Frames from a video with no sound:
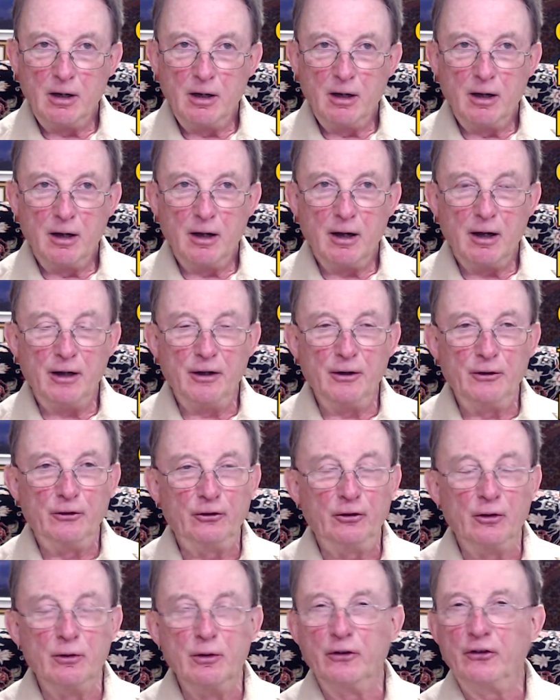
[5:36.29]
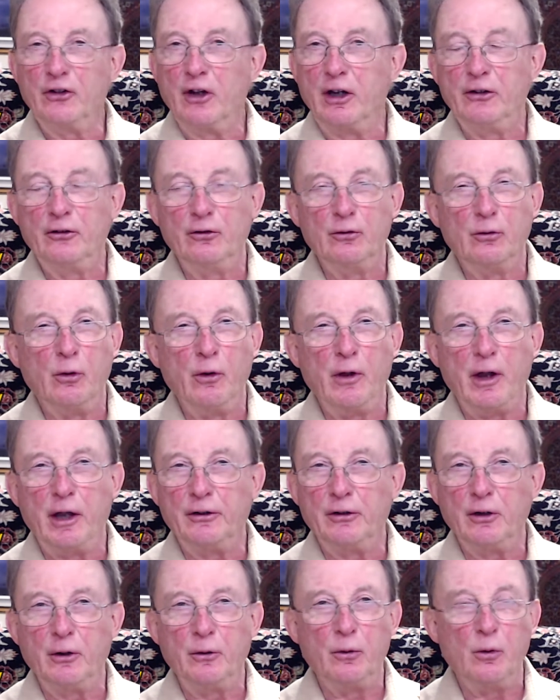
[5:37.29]
And as soon as I saw that, I
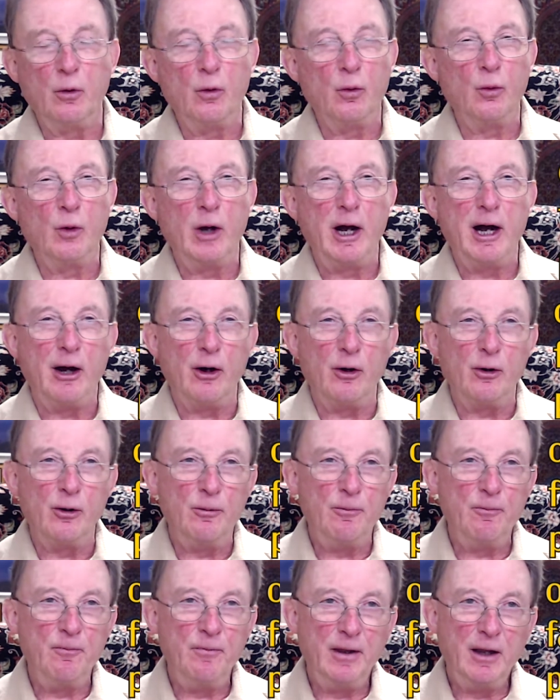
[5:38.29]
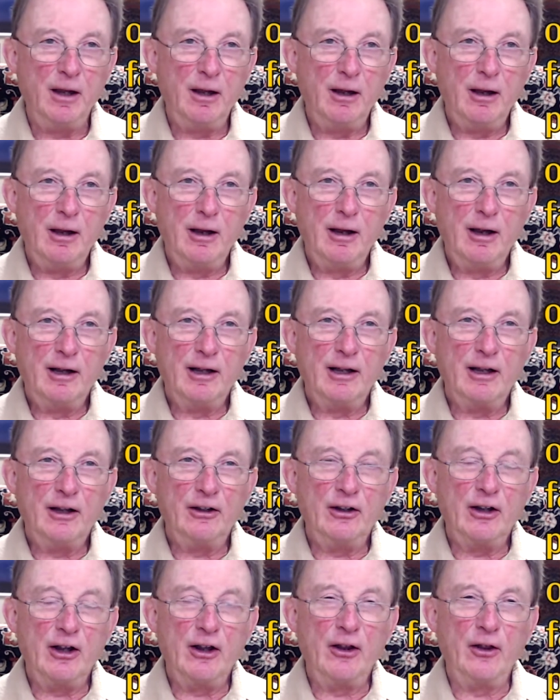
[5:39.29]
thought, wow,
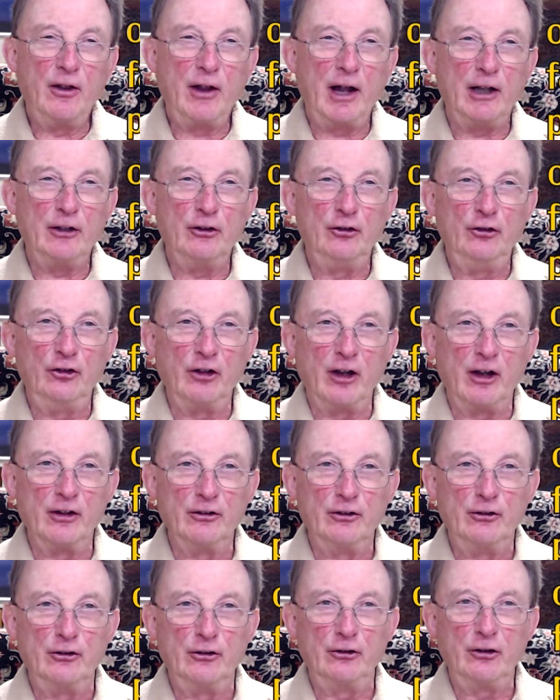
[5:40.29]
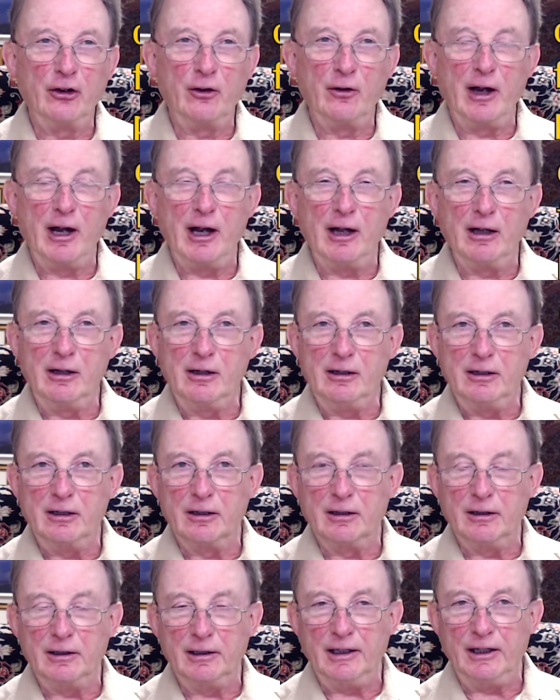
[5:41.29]
that just so
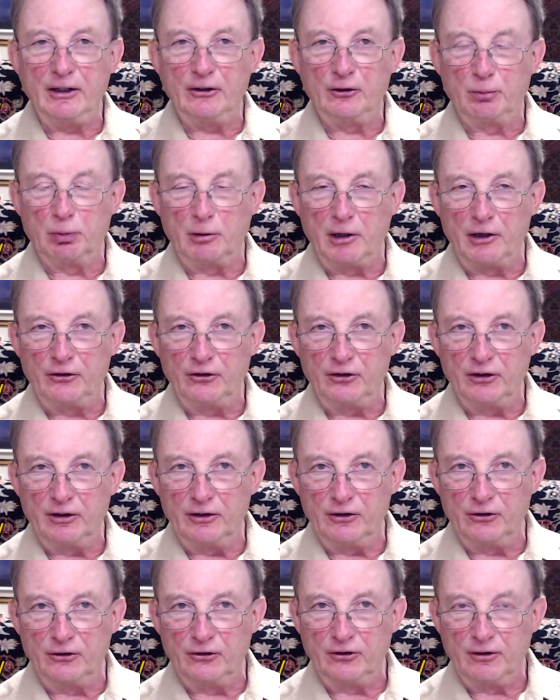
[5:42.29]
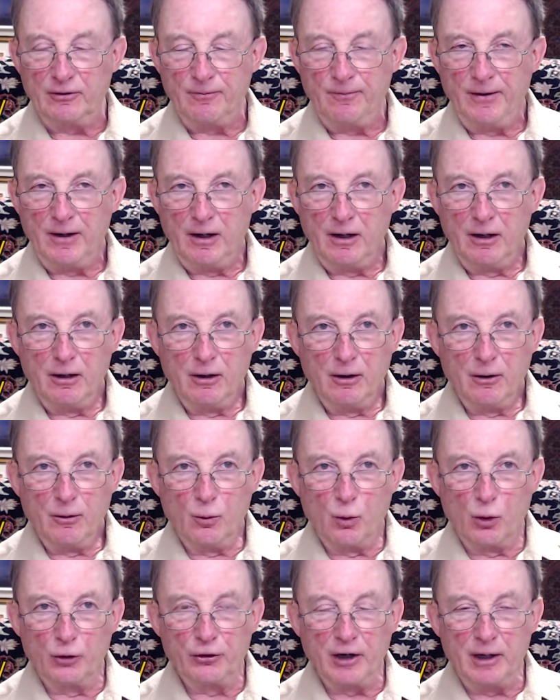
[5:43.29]
elegantly expresses what
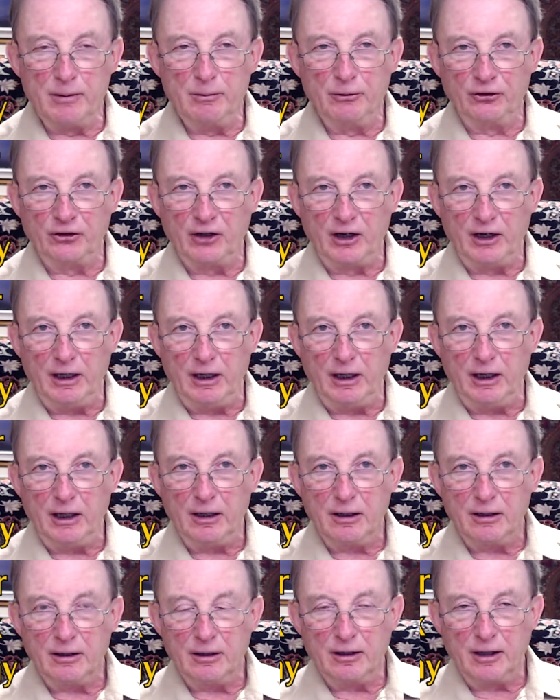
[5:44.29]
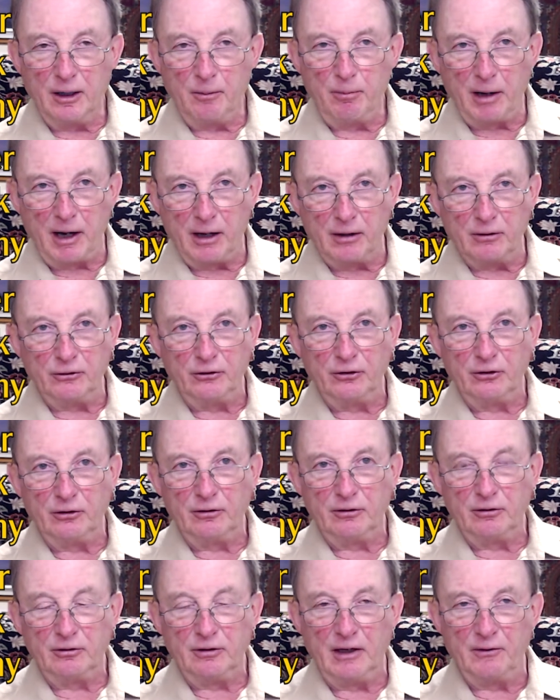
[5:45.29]
I'm saying about
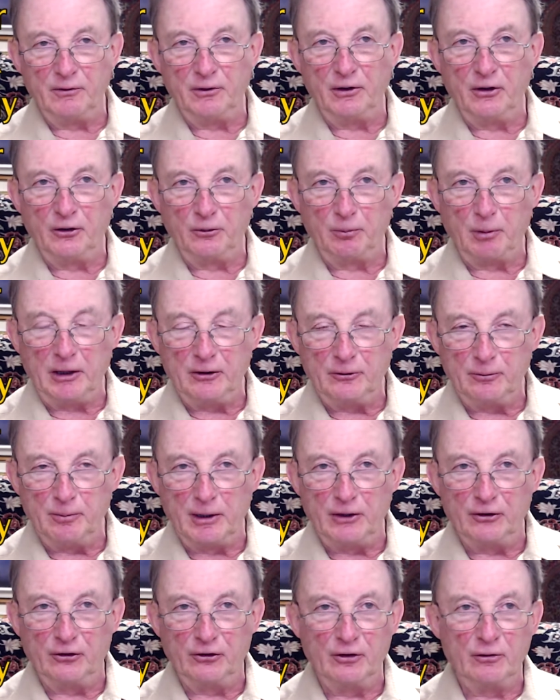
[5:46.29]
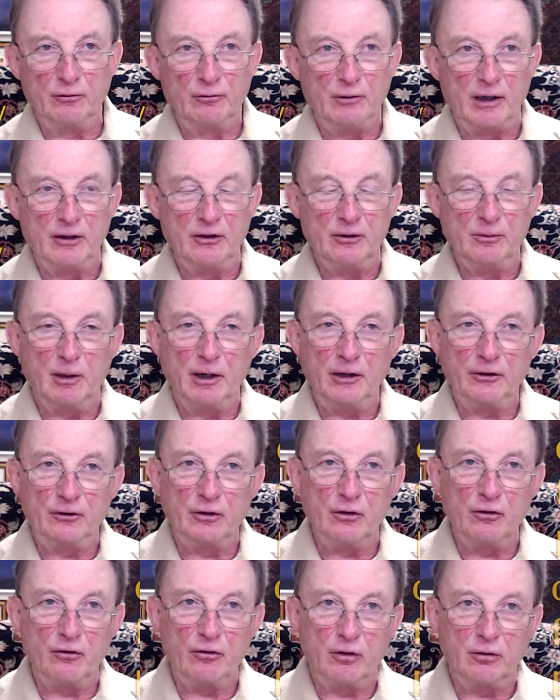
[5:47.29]
evidence-based medicine and randomized
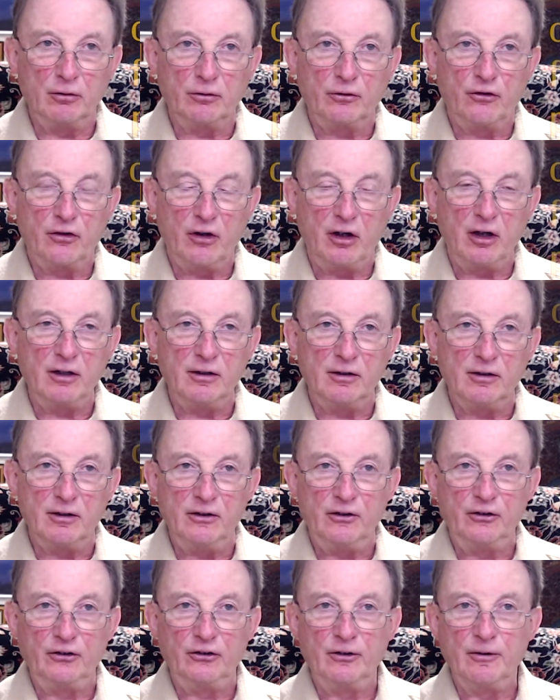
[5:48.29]
controlled trials.